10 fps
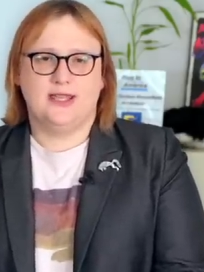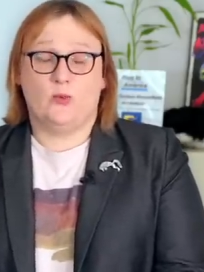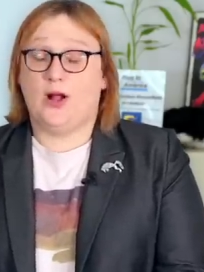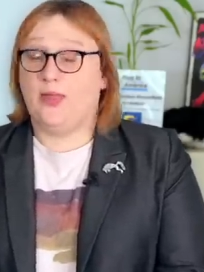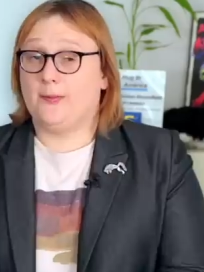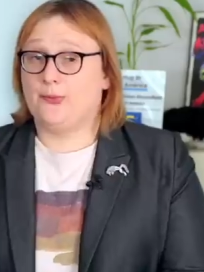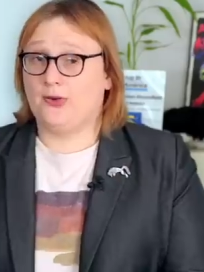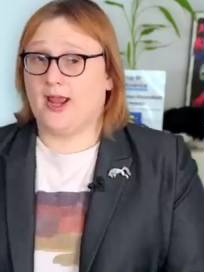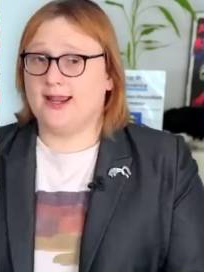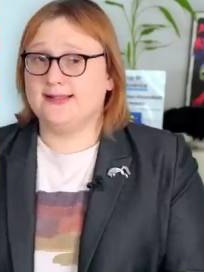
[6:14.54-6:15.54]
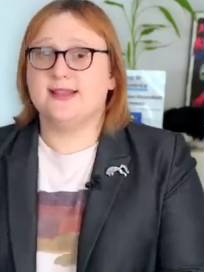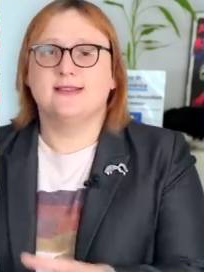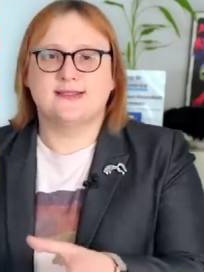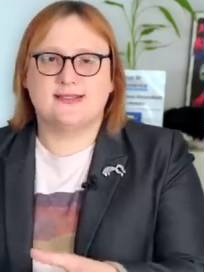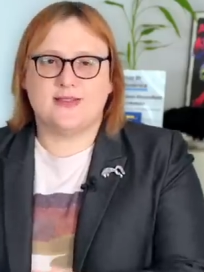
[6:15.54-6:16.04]
while the price,
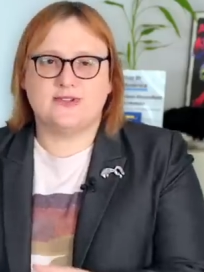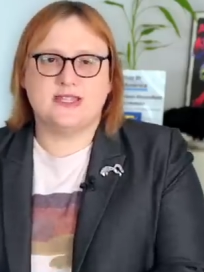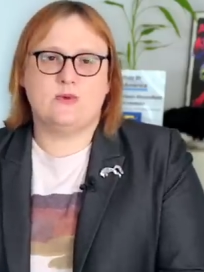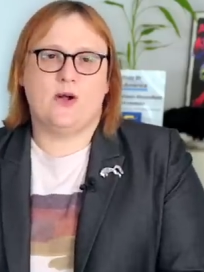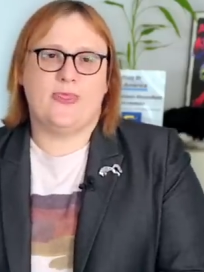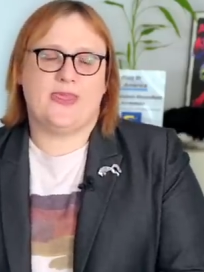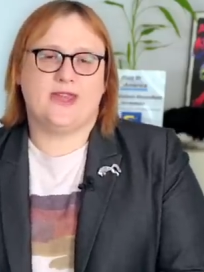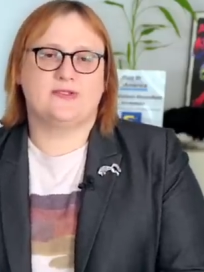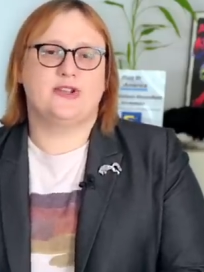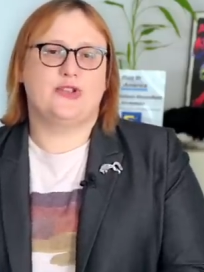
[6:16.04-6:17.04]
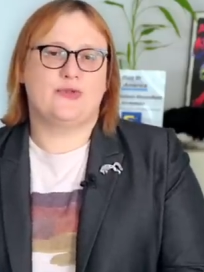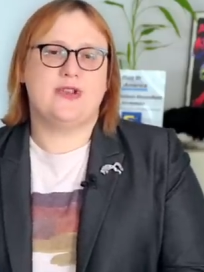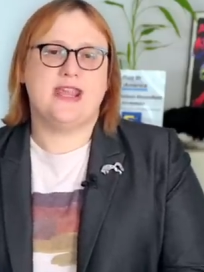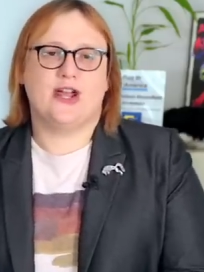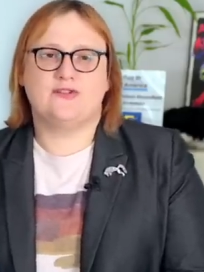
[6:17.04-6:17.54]

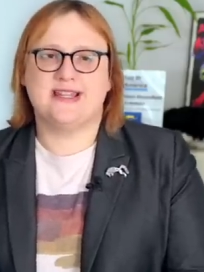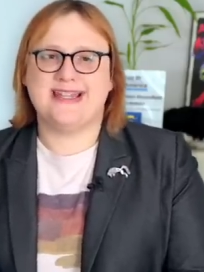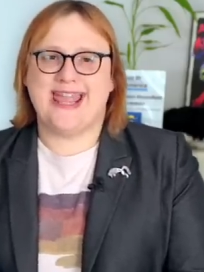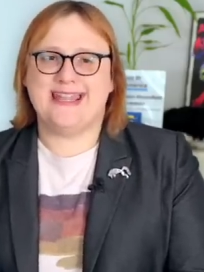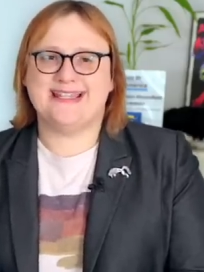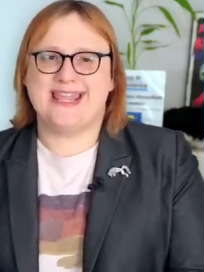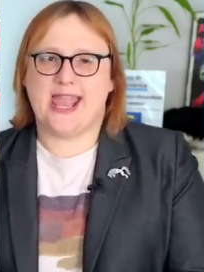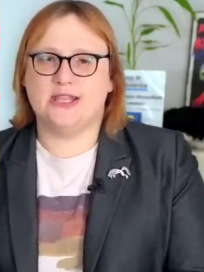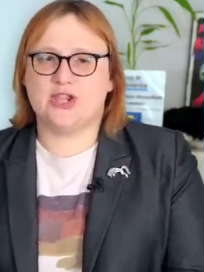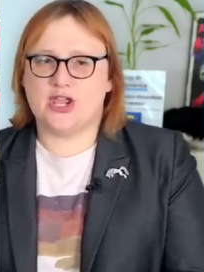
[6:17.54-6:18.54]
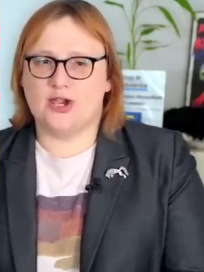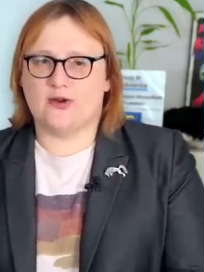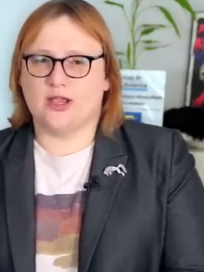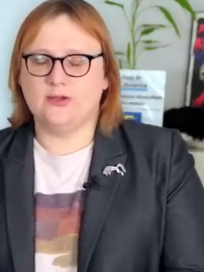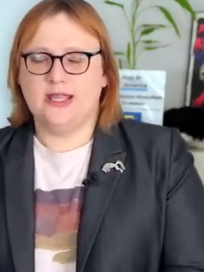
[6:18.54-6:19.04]
71,388
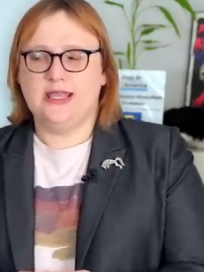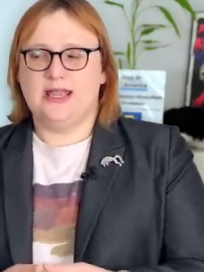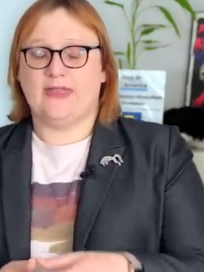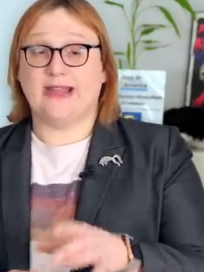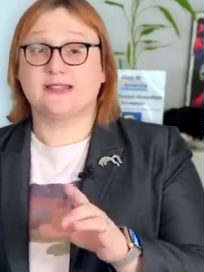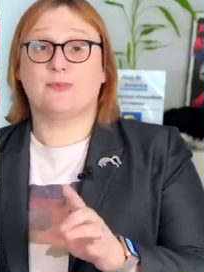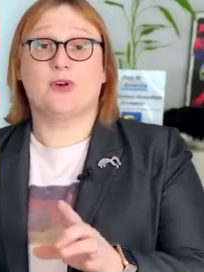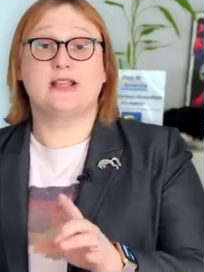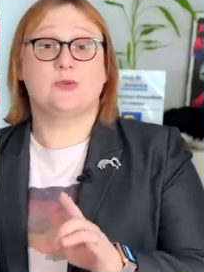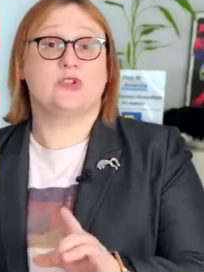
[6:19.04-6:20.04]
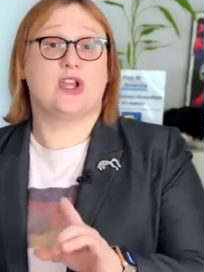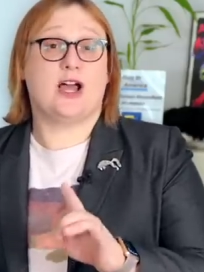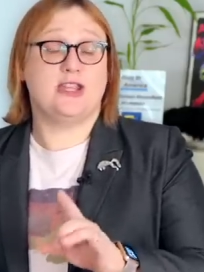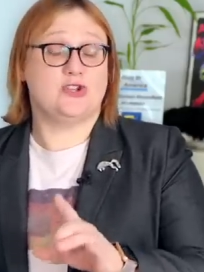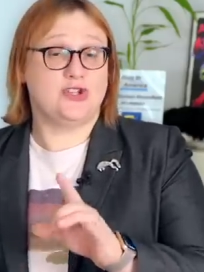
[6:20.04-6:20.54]
euro, that's a price which
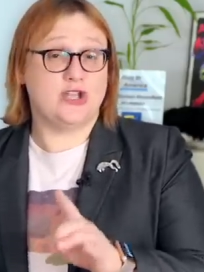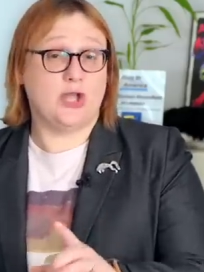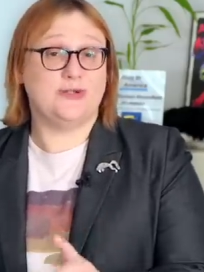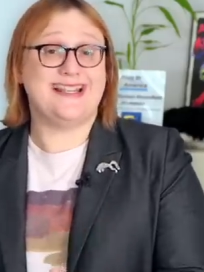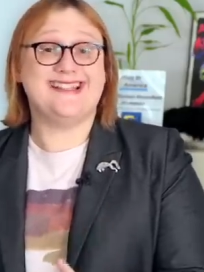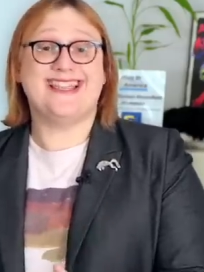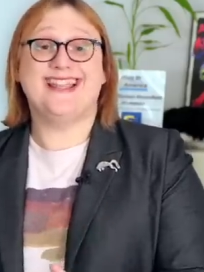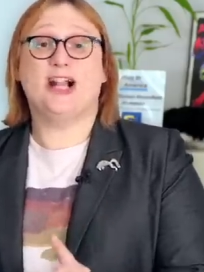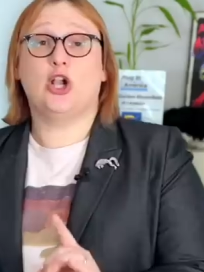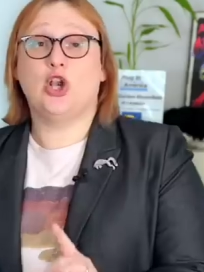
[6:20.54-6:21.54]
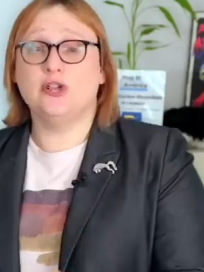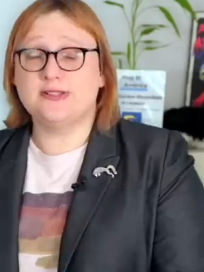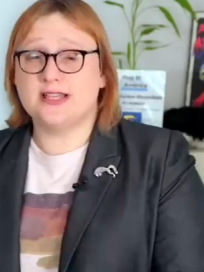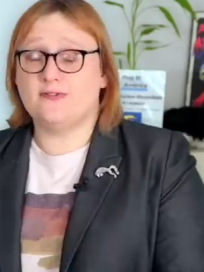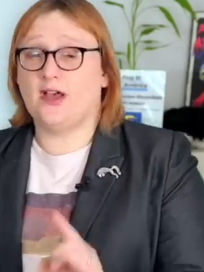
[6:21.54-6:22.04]
I should note is
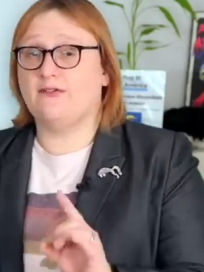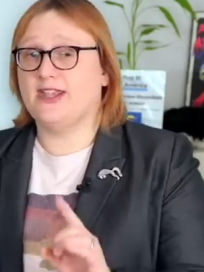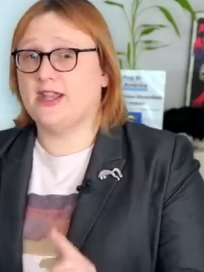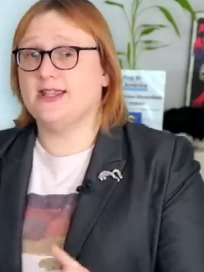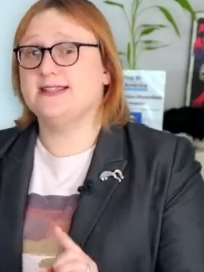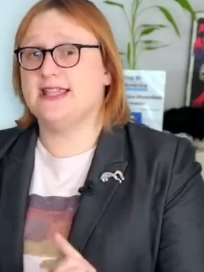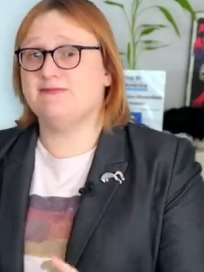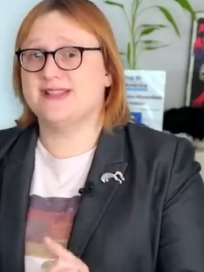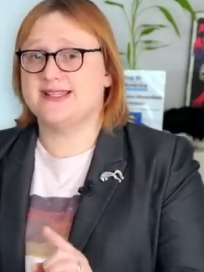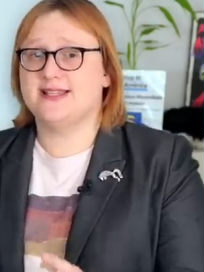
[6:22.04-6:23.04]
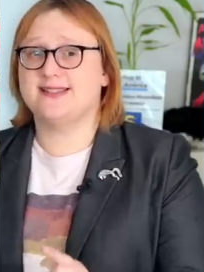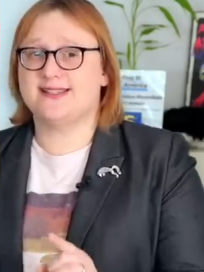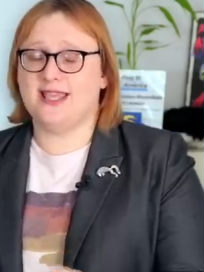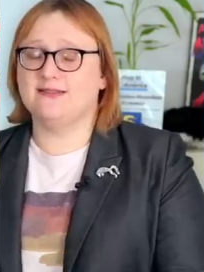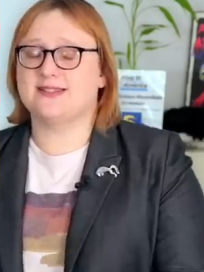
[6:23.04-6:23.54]
inclusive of a 19%
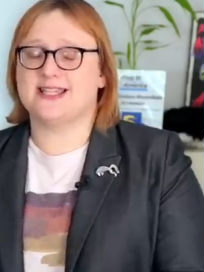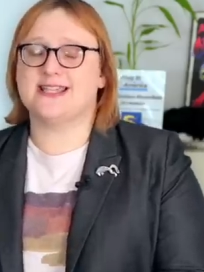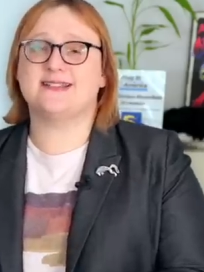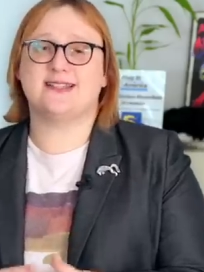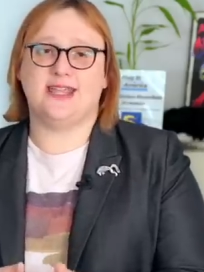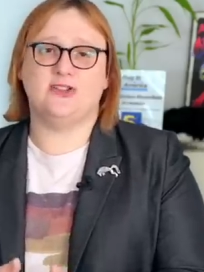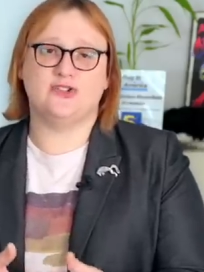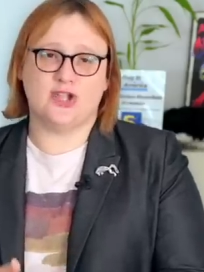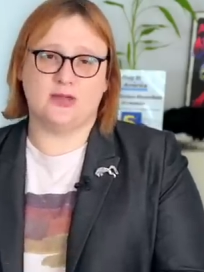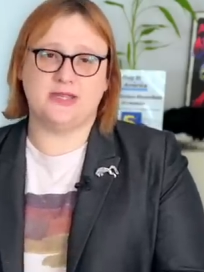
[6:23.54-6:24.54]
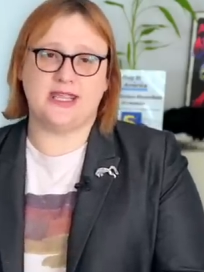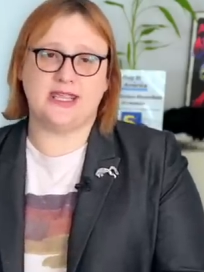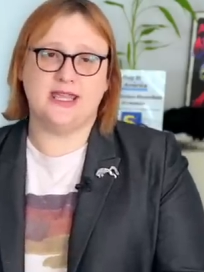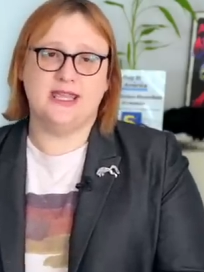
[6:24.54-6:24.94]
sales tax in Germany,